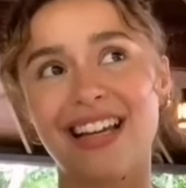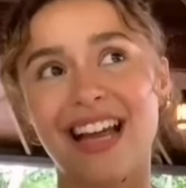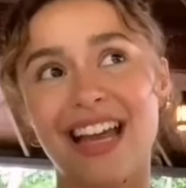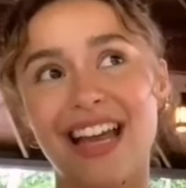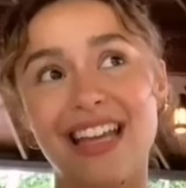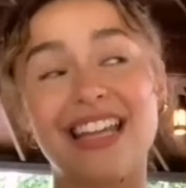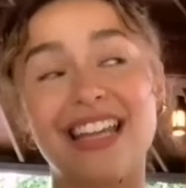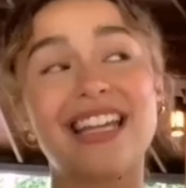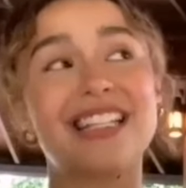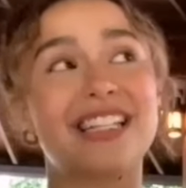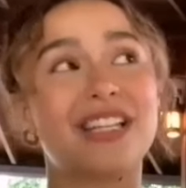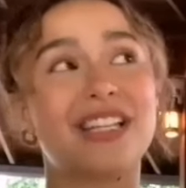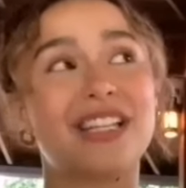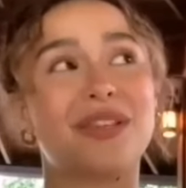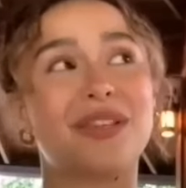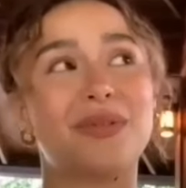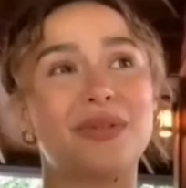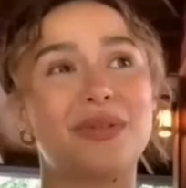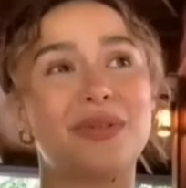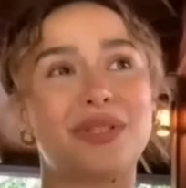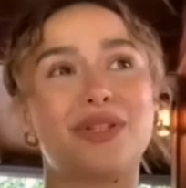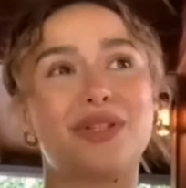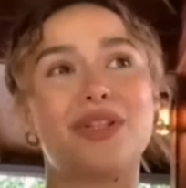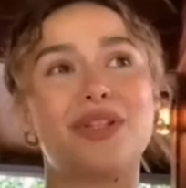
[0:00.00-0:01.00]
I guess it
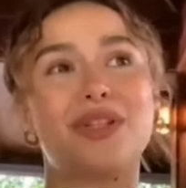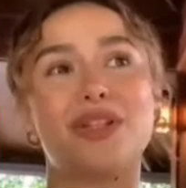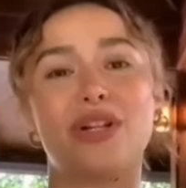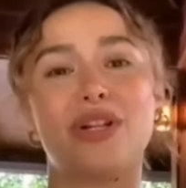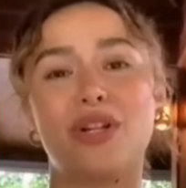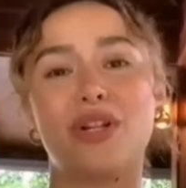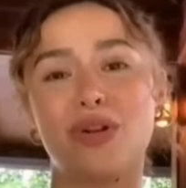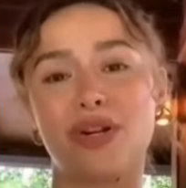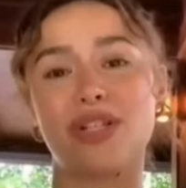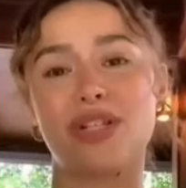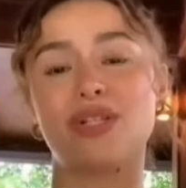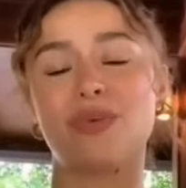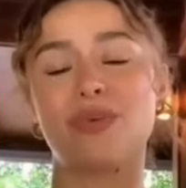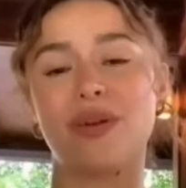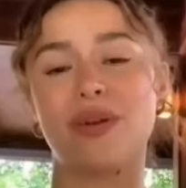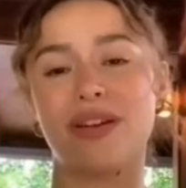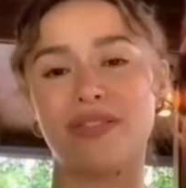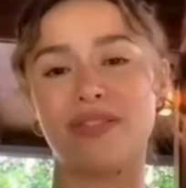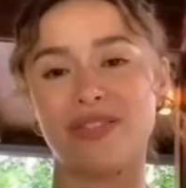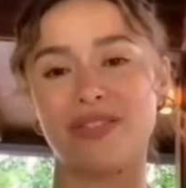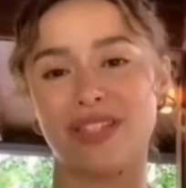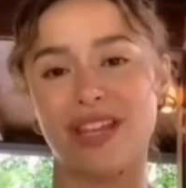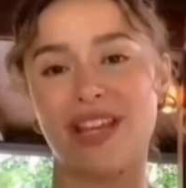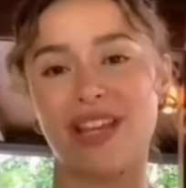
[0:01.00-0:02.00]
was the Lord's
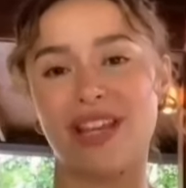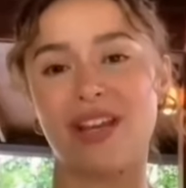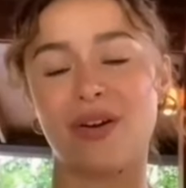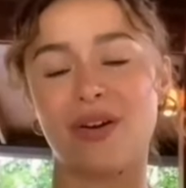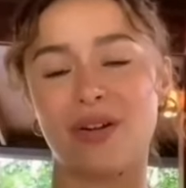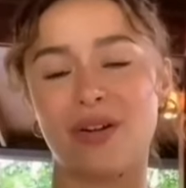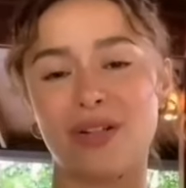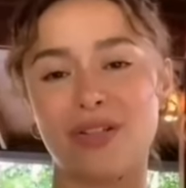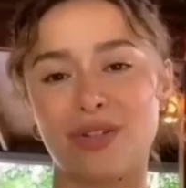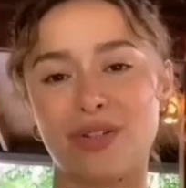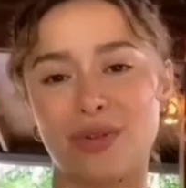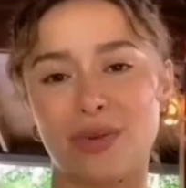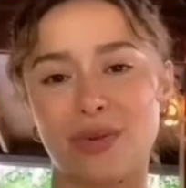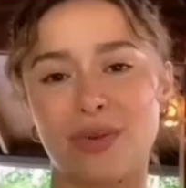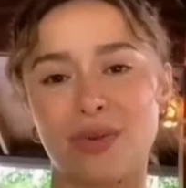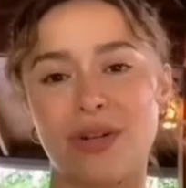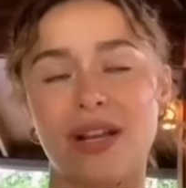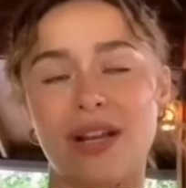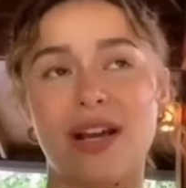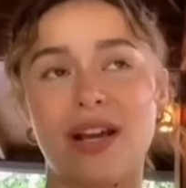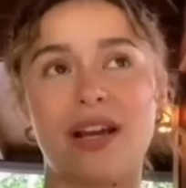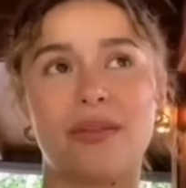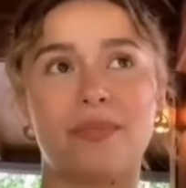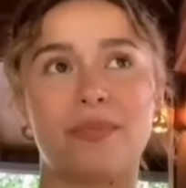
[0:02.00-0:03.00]
way of saying also
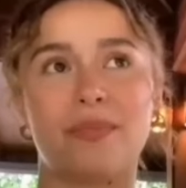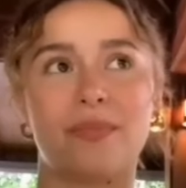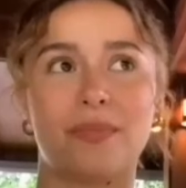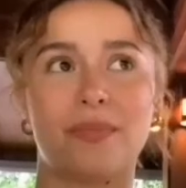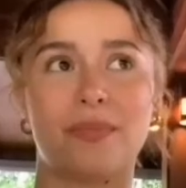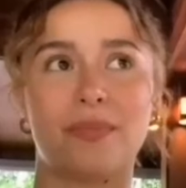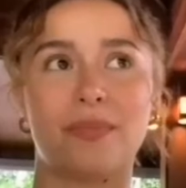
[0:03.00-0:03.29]
that